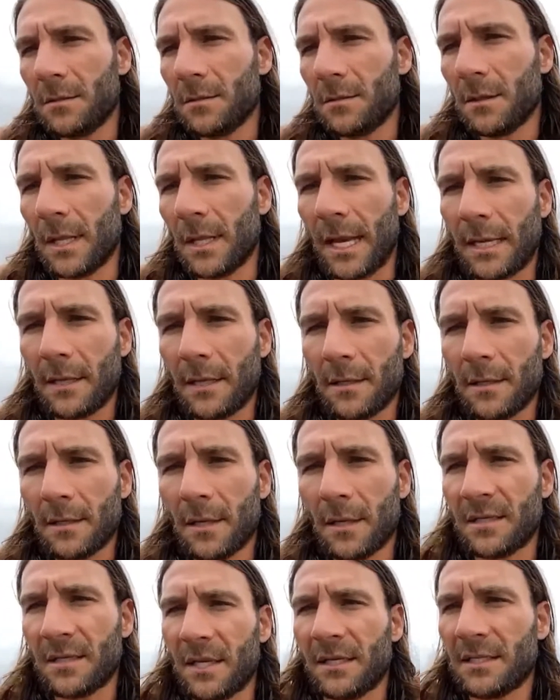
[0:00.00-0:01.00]
Like,
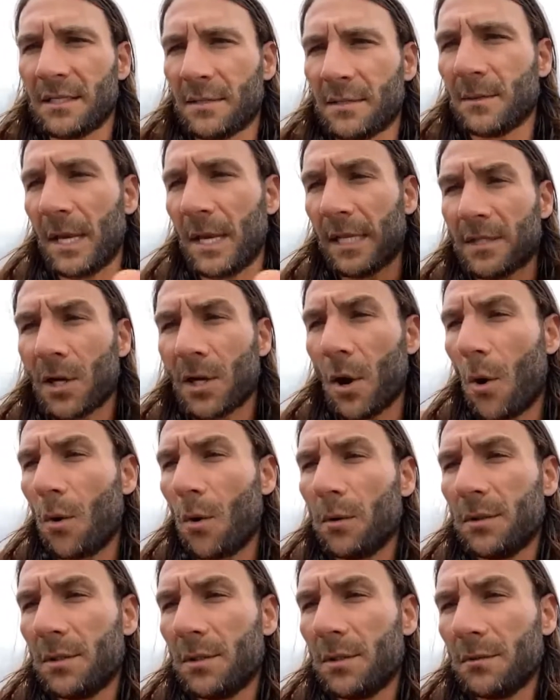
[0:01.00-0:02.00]
because it's
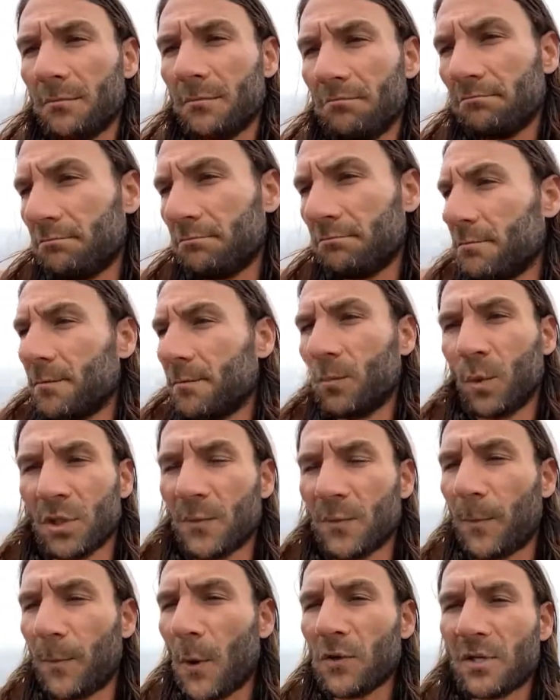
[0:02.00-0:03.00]
cold, we're
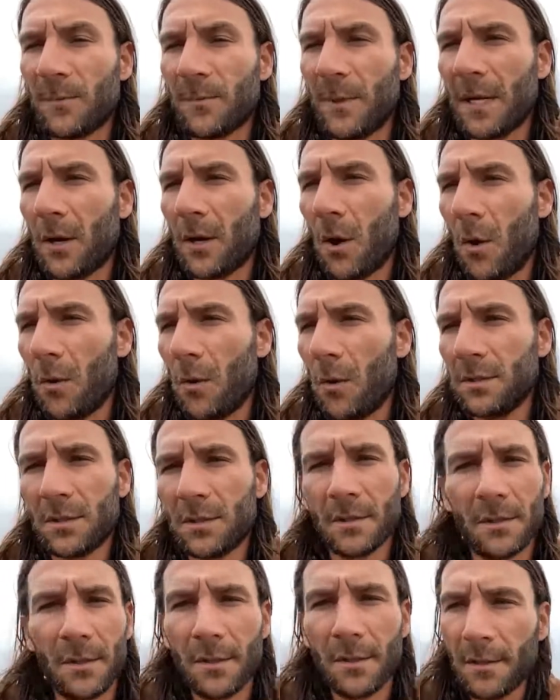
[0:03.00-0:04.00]
supposed to be cold.
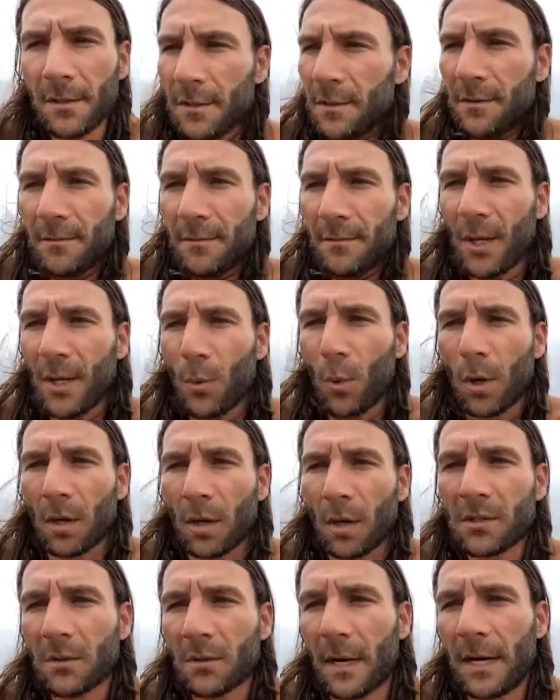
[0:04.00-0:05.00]
It
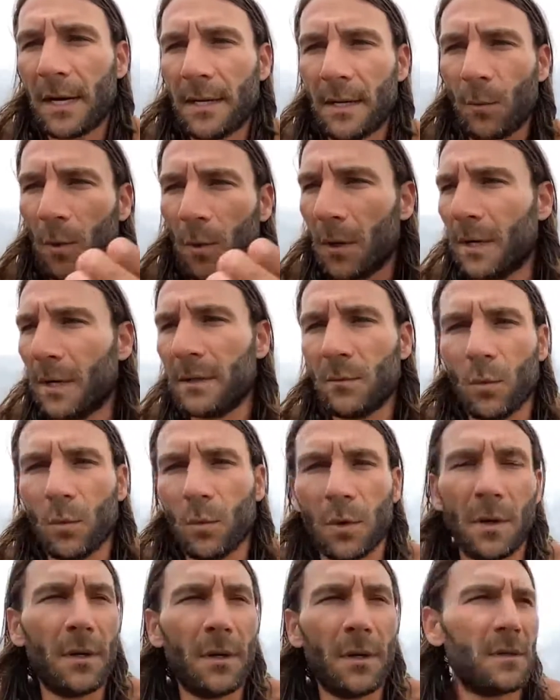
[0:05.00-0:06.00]
works, right? We're in
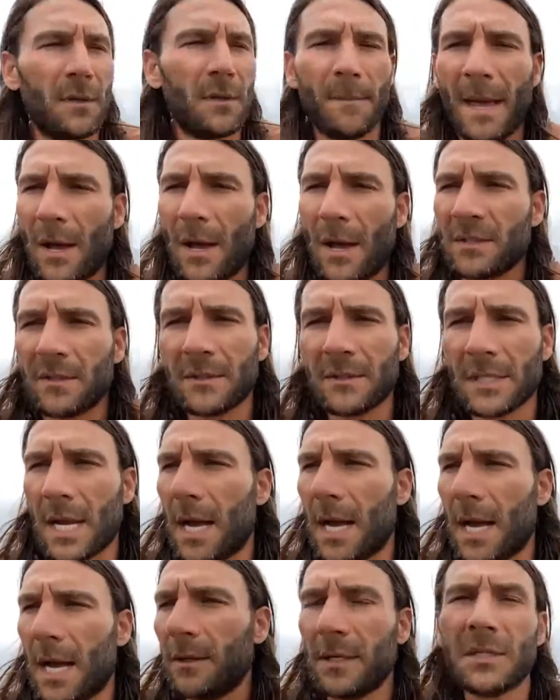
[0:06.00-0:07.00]
the mountains of
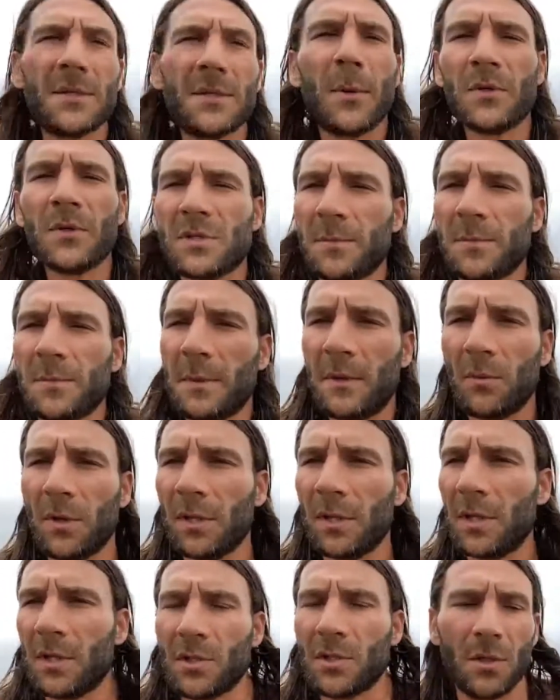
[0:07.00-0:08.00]
Scotland. It's supposed to be
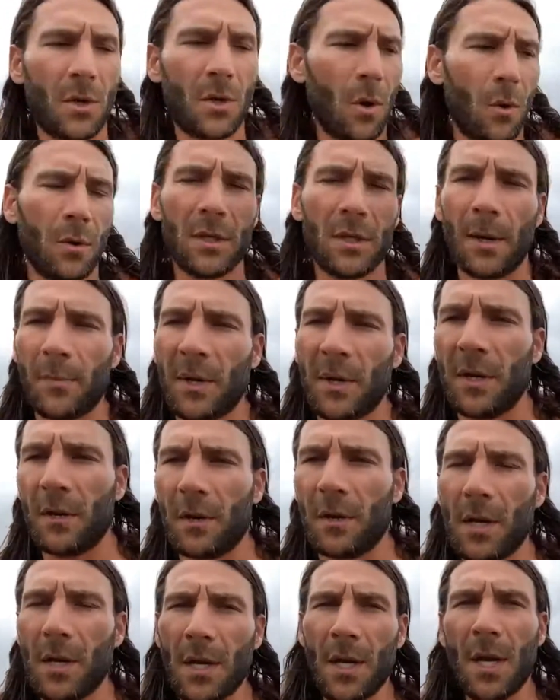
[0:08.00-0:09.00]
really cold up
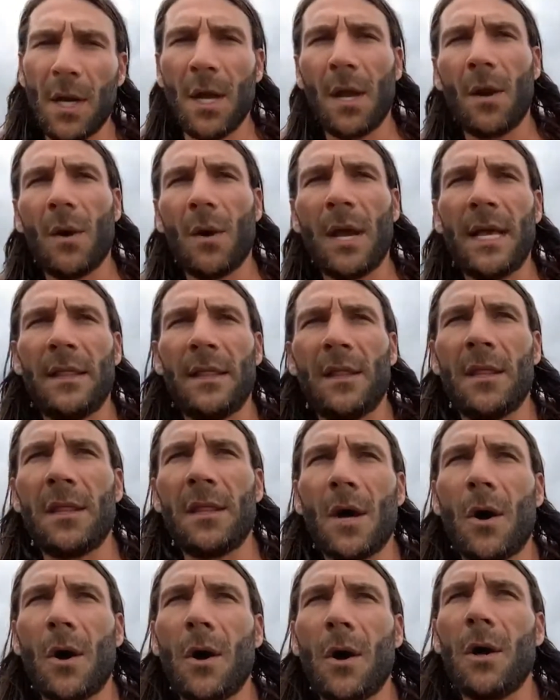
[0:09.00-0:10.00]
here.
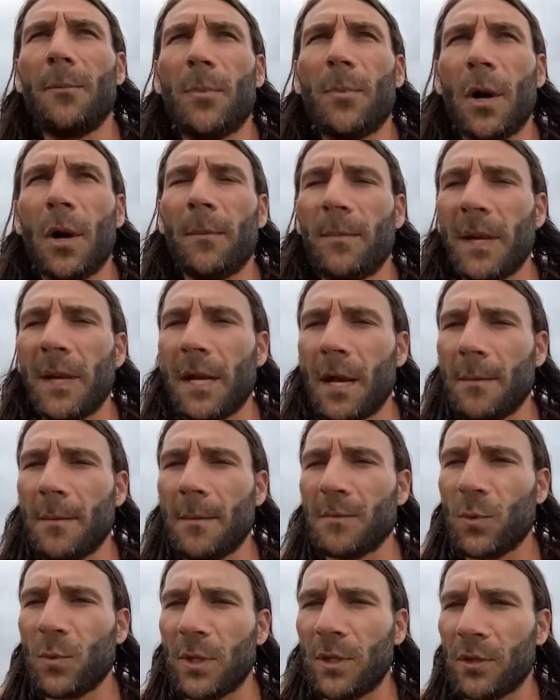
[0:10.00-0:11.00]
The hard part
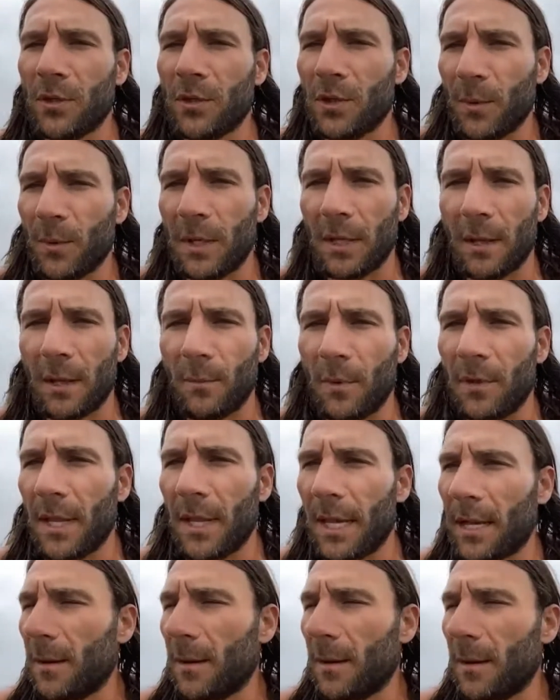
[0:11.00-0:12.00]
becomes when you're doing
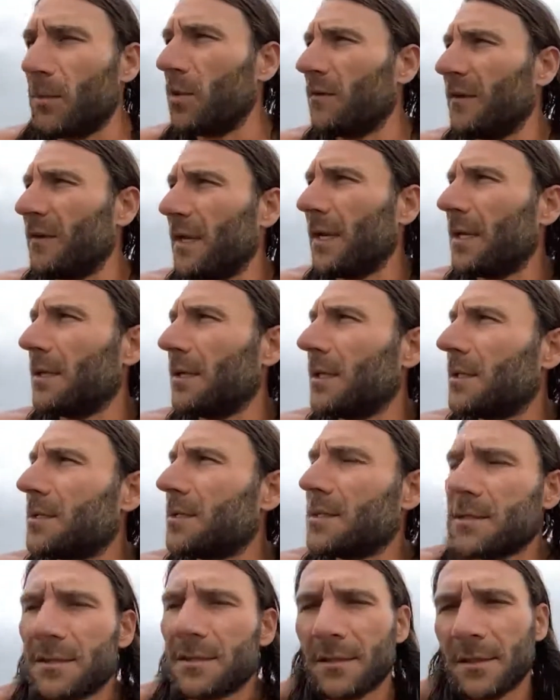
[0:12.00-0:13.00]
like a movie and it's